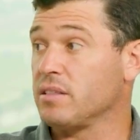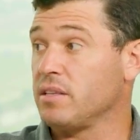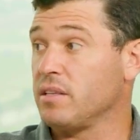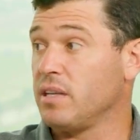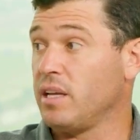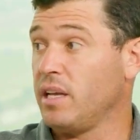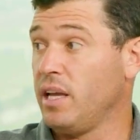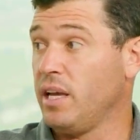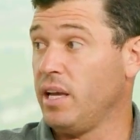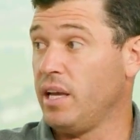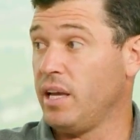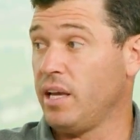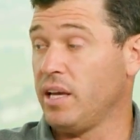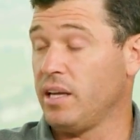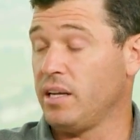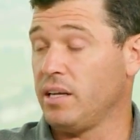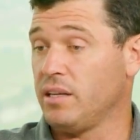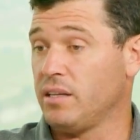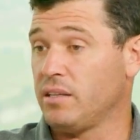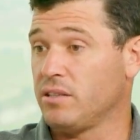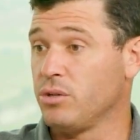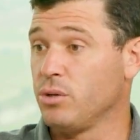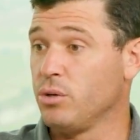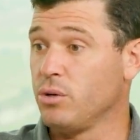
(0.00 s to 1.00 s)

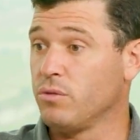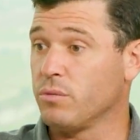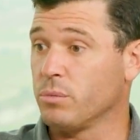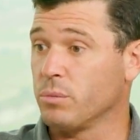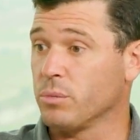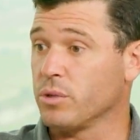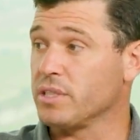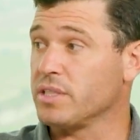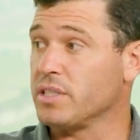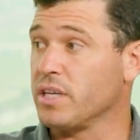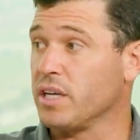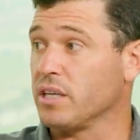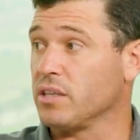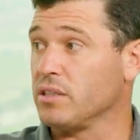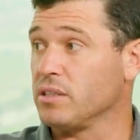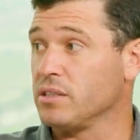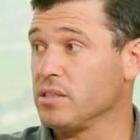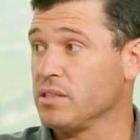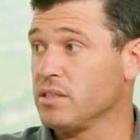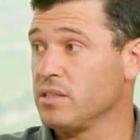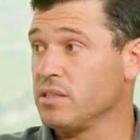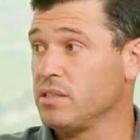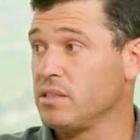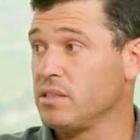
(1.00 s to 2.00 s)
and 2 of them were singles.